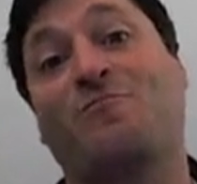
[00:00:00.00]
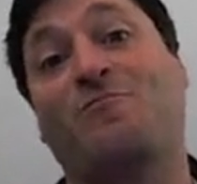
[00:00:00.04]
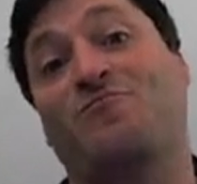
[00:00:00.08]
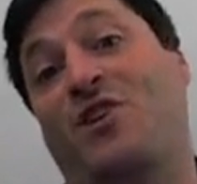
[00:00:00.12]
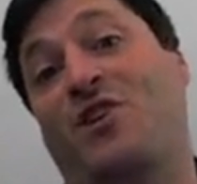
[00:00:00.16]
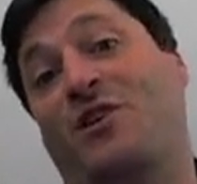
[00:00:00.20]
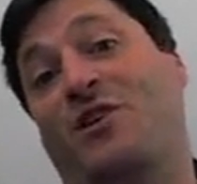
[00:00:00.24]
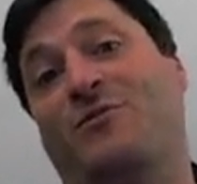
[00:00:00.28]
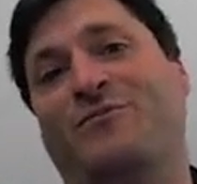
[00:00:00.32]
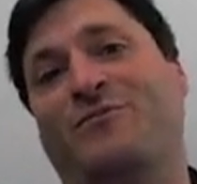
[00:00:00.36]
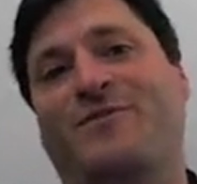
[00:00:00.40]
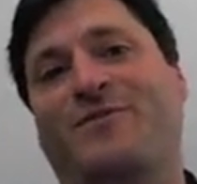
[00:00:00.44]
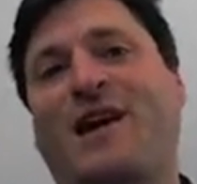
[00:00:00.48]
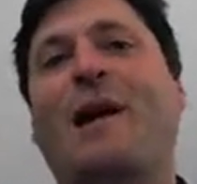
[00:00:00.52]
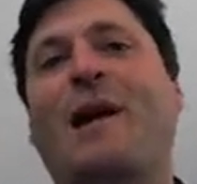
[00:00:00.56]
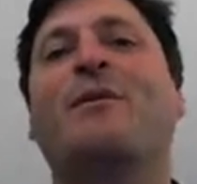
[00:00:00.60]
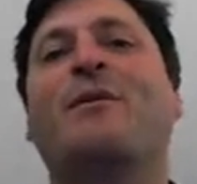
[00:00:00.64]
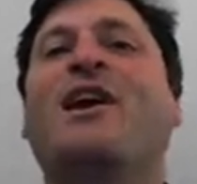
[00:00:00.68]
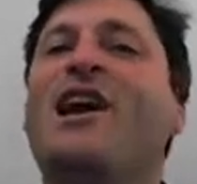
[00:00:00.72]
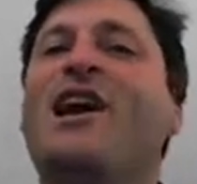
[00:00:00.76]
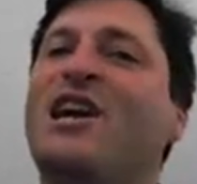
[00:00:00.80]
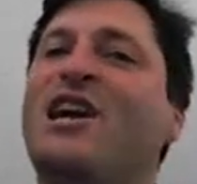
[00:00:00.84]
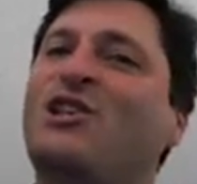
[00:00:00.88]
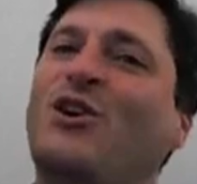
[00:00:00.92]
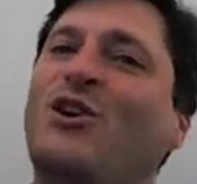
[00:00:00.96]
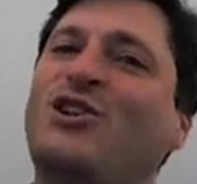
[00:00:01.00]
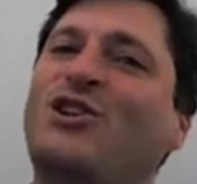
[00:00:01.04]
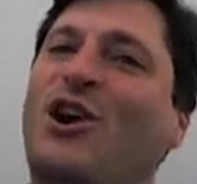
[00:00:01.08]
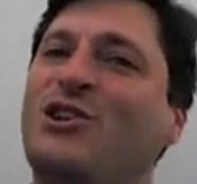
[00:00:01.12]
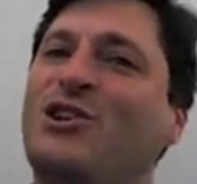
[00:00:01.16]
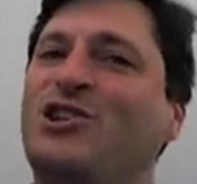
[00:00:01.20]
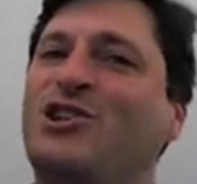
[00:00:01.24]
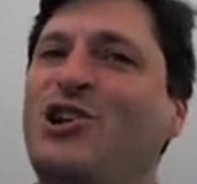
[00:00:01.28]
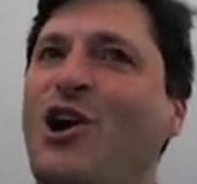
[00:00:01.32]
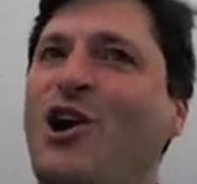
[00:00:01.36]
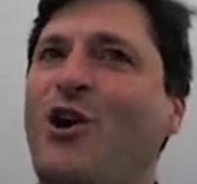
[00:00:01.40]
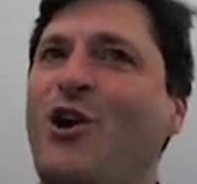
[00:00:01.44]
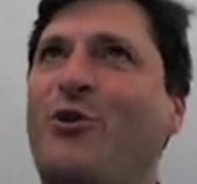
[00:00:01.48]
it's always hard
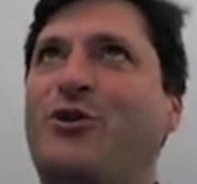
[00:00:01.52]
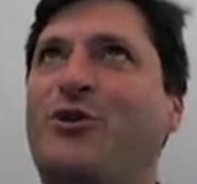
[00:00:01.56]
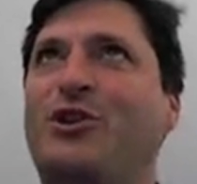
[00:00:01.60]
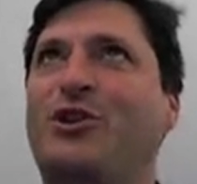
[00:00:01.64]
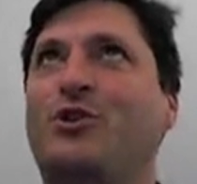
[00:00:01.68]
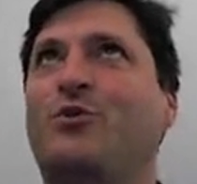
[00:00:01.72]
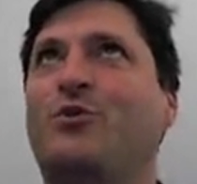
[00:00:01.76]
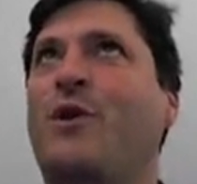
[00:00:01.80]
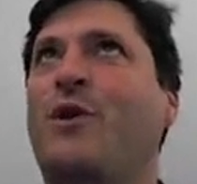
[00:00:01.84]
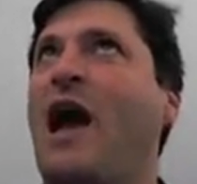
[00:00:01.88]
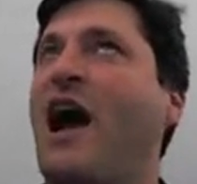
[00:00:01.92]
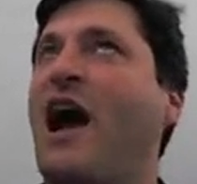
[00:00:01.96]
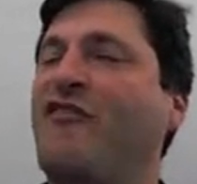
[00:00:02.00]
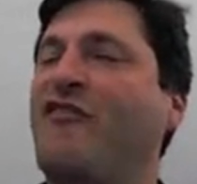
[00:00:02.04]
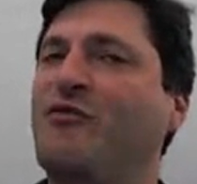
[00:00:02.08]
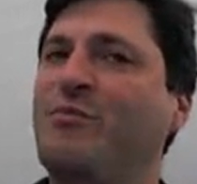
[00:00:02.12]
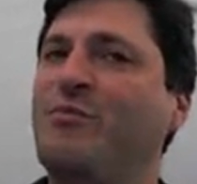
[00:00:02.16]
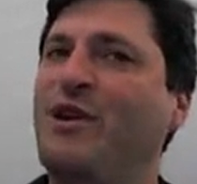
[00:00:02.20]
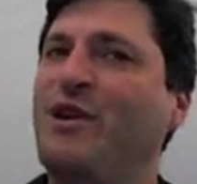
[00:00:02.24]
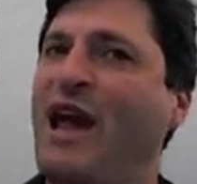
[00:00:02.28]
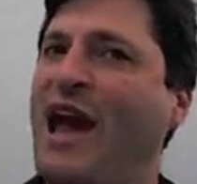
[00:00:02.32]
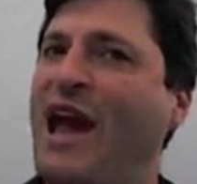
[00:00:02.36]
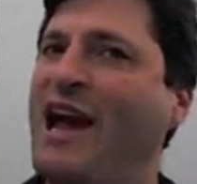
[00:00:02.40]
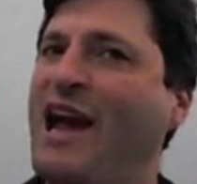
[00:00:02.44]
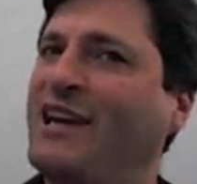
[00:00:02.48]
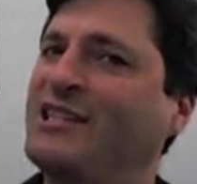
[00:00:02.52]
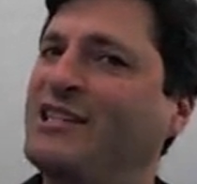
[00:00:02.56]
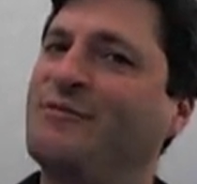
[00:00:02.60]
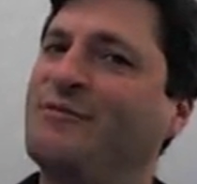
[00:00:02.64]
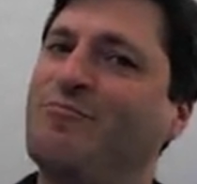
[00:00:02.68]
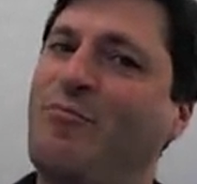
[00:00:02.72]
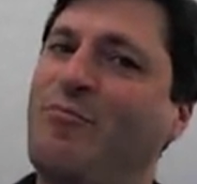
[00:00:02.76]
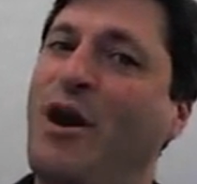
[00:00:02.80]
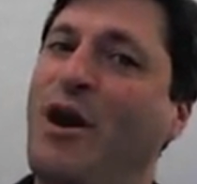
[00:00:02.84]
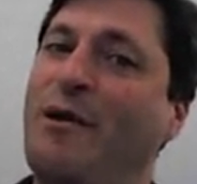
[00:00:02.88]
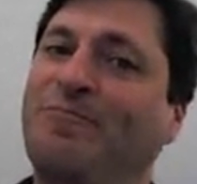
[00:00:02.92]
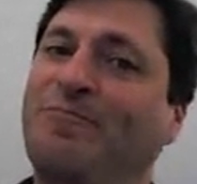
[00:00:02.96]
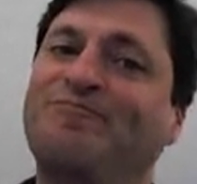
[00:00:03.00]
to know that you haven't been hacked,
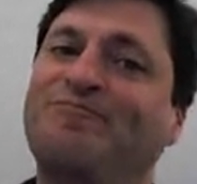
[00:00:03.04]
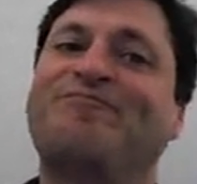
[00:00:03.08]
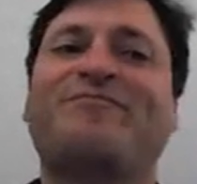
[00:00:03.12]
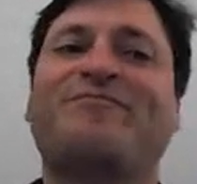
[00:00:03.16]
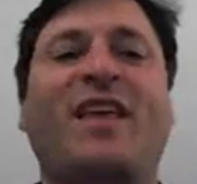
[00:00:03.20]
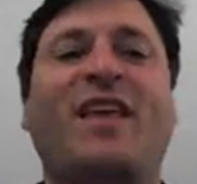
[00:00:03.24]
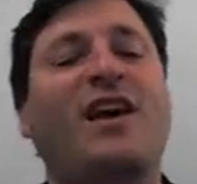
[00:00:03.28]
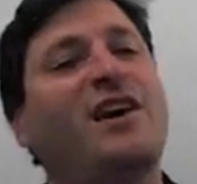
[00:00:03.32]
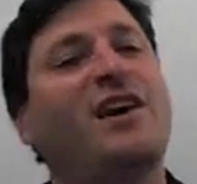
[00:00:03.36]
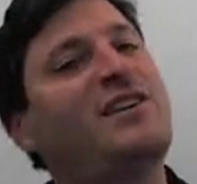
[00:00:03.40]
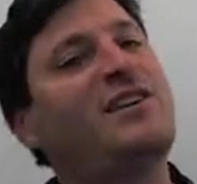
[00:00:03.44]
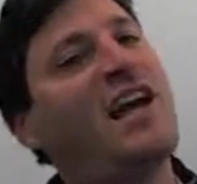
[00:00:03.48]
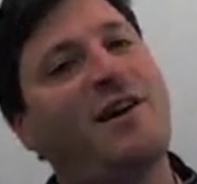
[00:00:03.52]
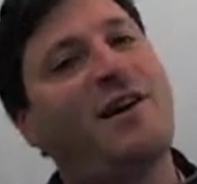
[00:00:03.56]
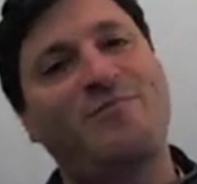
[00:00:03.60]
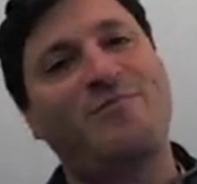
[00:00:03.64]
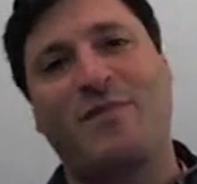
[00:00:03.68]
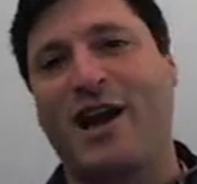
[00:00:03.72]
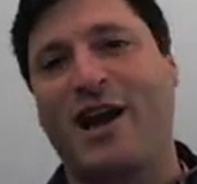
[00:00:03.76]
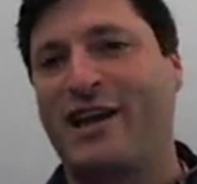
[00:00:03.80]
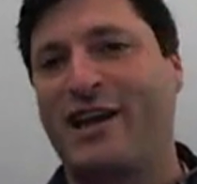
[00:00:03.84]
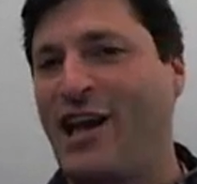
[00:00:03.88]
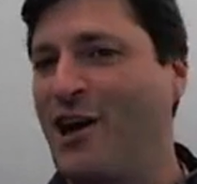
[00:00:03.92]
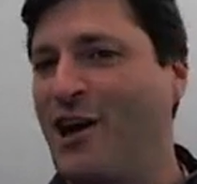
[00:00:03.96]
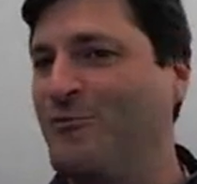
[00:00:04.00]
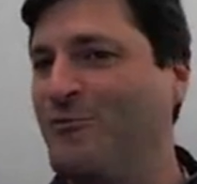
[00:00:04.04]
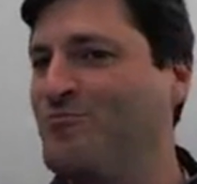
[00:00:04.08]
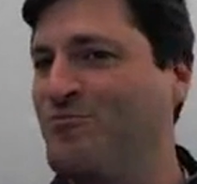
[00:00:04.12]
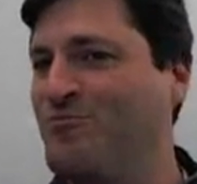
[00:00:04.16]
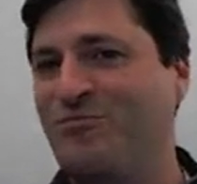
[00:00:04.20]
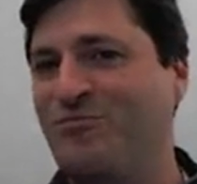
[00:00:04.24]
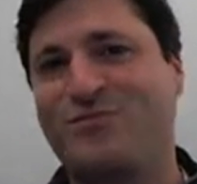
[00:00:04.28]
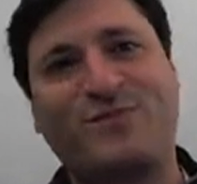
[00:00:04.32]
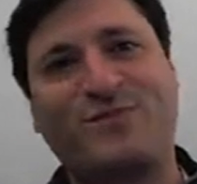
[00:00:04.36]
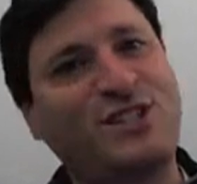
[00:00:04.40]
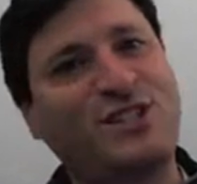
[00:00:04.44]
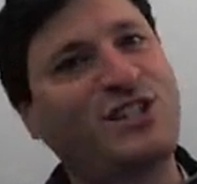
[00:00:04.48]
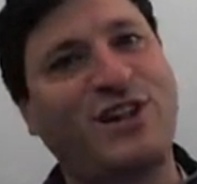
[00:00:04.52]
but yeah, my account
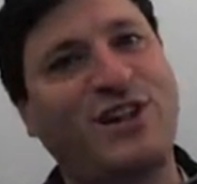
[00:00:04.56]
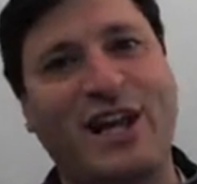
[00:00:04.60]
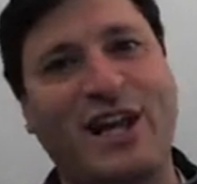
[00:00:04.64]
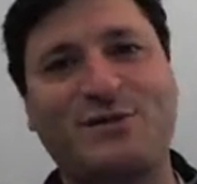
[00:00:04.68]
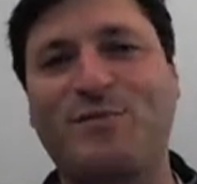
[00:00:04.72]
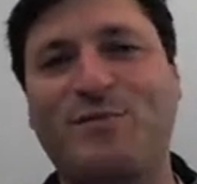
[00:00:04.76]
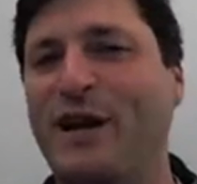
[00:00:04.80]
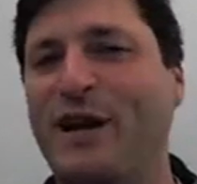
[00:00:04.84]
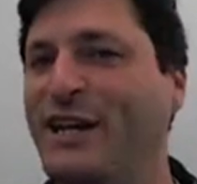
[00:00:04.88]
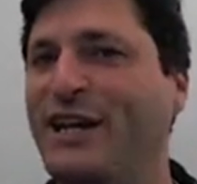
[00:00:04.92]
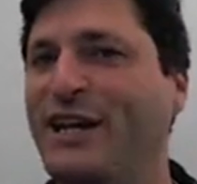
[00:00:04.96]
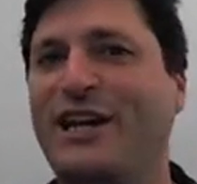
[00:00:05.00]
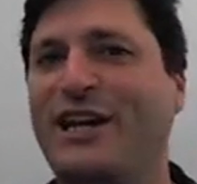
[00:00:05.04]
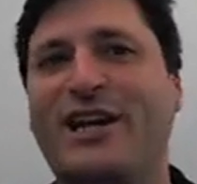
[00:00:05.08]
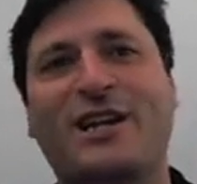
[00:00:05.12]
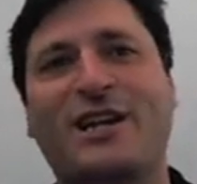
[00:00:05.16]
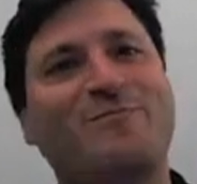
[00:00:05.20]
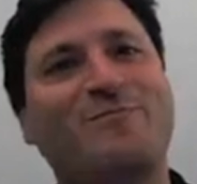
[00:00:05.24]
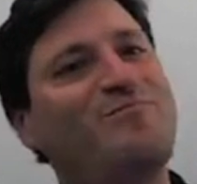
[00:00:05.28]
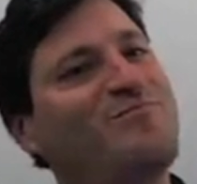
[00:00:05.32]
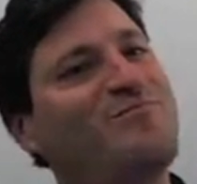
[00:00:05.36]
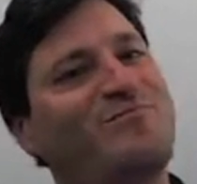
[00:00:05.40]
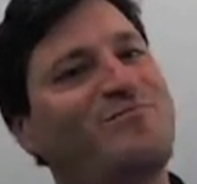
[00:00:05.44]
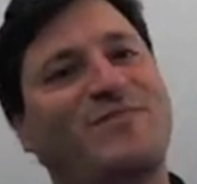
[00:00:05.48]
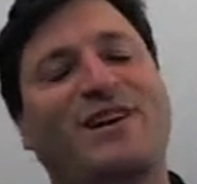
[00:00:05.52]
still has money in it.